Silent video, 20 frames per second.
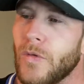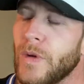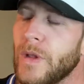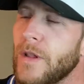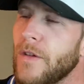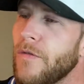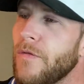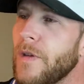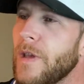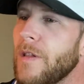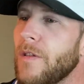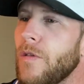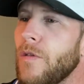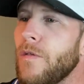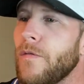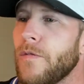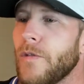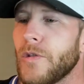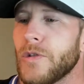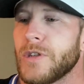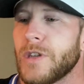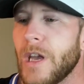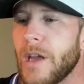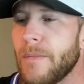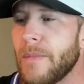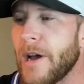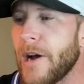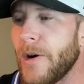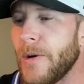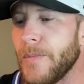When the V2 first
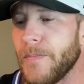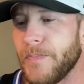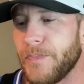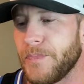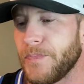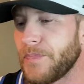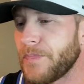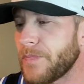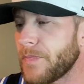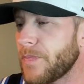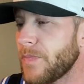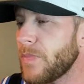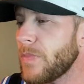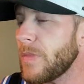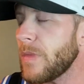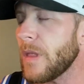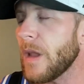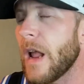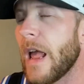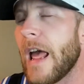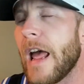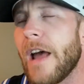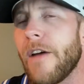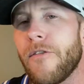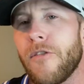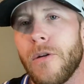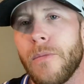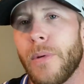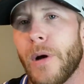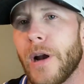came out,
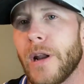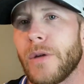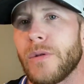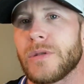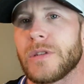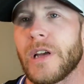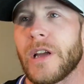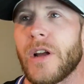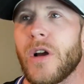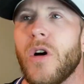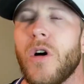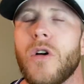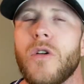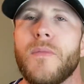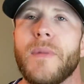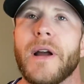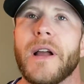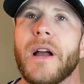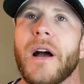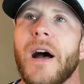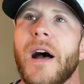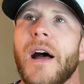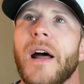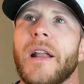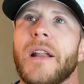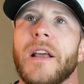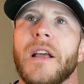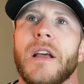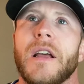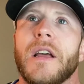everybody was like, oh my
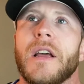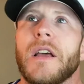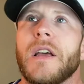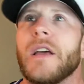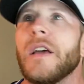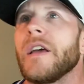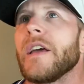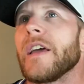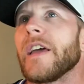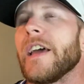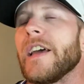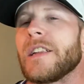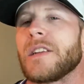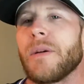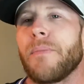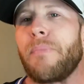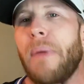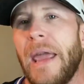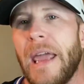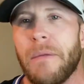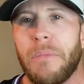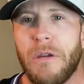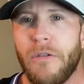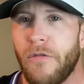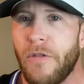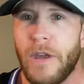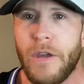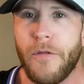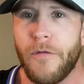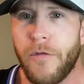God, it's a baby
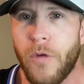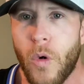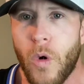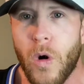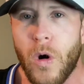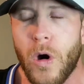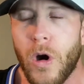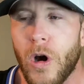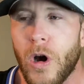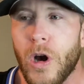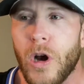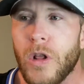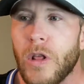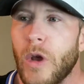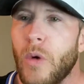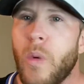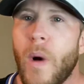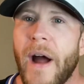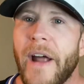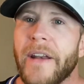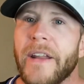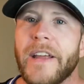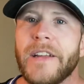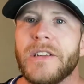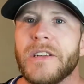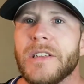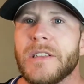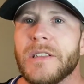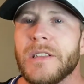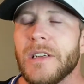V4. Like, why didn't they
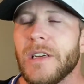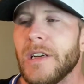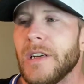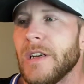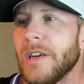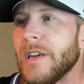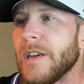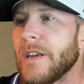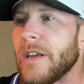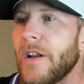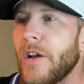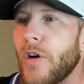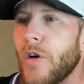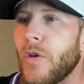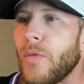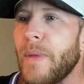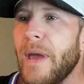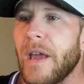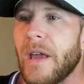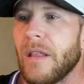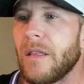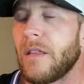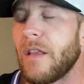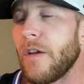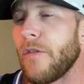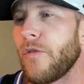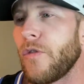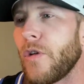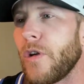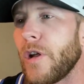just, make it
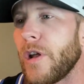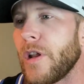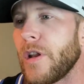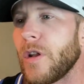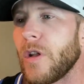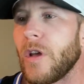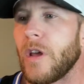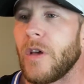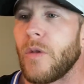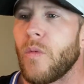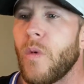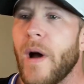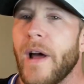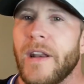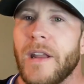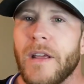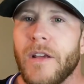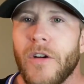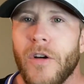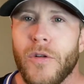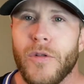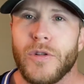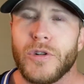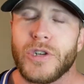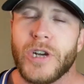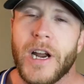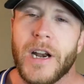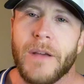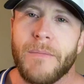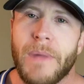different? And they're
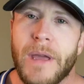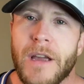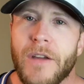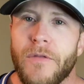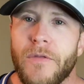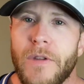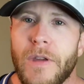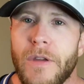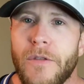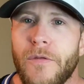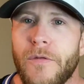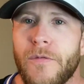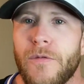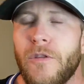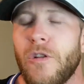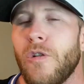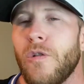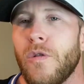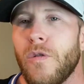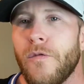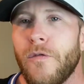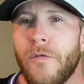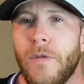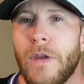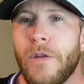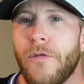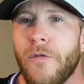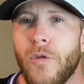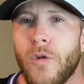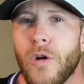trying to make a
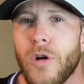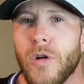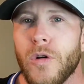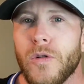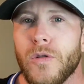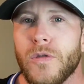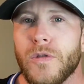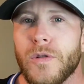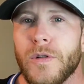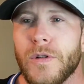V4.